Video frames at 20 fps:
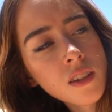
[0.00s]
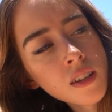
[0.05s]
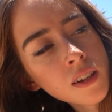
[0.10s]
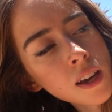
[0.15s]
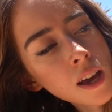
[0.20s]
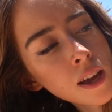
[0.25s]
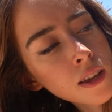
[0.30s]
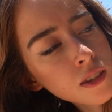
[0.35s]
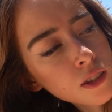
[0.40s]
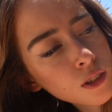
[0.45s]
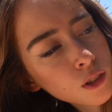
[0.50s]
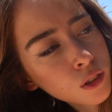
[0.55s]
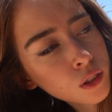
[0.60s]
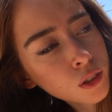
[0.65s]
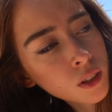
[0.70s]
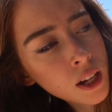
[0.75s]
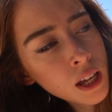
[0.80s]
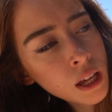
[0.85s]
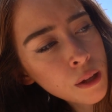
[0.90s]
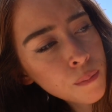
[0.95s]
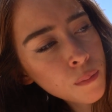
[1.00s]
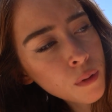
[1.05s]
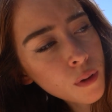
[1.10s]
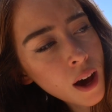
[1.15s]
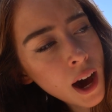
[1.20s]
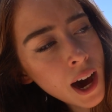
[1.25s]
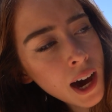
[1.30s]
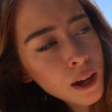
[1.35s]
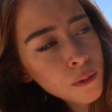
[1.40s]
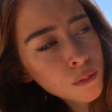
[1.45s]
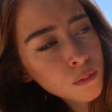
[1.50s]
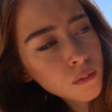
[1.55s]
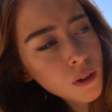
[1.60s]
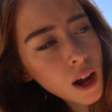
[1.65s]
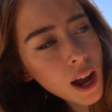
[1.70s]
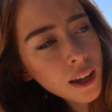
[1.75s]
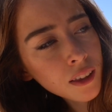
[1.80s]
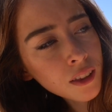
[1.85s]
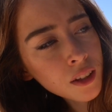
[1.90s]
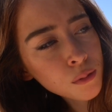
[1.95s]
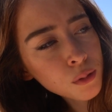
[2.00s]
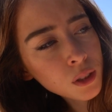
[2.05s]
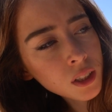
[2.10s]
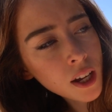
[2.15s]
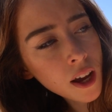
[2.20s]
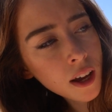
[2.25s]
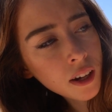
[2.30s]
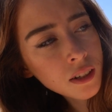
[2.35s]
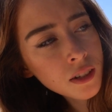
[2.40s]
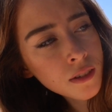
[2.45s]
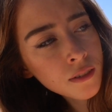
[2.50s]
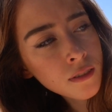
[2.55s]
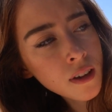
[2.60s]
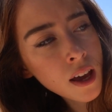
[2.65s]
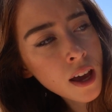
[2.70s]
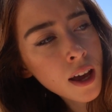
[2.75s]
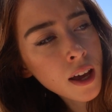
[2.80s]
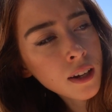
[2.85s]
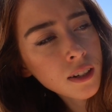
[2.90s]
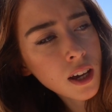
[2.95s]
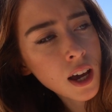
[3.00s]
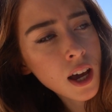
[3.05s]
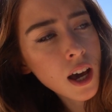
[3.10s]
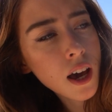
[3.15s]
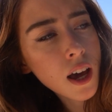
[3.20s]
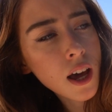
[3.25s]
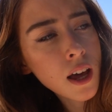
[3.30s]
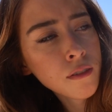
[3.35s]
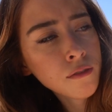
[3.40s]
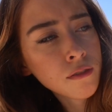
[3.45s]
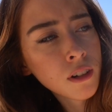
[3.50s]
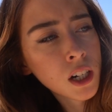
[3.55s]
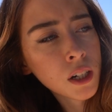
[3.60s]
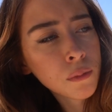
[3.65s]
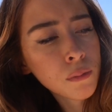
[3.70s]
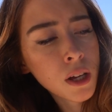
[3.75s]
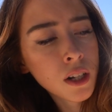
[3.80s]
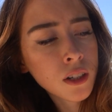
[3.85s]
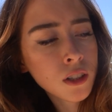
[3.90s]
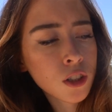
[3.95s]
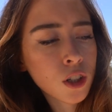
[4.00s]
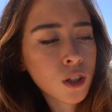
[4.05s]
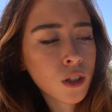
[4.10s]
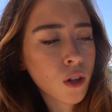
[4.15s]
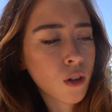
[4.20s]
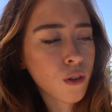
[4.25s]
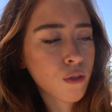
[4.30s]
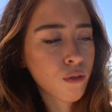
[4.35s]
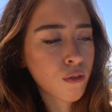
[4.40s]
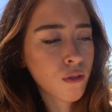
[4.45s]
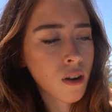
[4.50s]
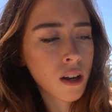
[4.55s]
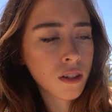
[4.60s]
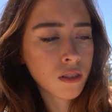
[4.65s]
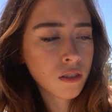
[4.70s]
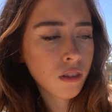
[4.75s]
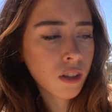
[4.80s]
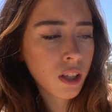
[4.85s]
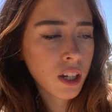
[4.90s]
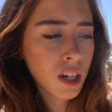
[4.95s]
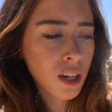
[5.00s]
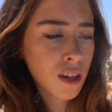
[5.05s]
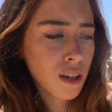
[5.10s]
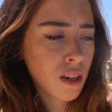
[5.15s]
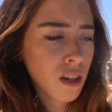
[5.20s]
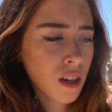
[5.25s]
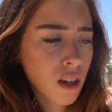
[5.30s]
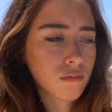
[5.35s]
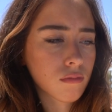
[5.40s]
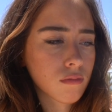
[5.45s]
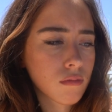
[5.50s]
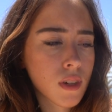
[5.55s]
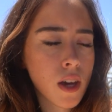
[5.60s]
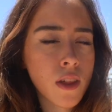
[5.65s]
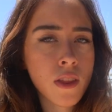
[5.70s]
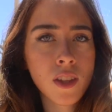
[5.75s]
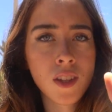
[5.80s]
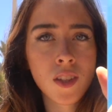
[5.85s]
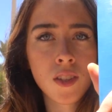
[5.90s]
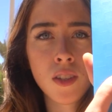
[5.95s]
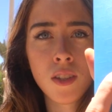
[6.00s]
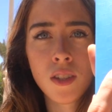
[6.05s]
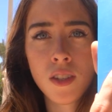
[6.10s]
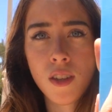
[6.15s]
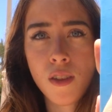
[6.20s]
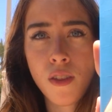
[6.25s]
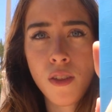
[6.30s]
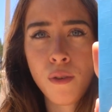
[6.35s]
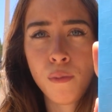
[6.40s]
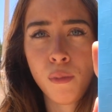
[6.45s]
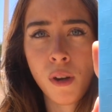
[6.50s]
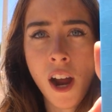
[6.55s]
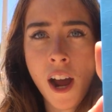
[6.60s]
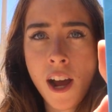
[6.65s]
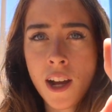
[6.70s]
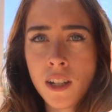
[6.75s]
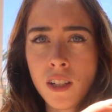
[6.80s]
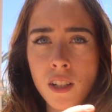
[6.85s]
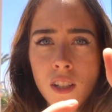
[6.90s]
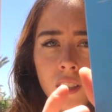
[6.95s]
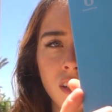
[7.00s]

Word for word: enhanced grip, highly protective and environmental friendly, and this is the brand.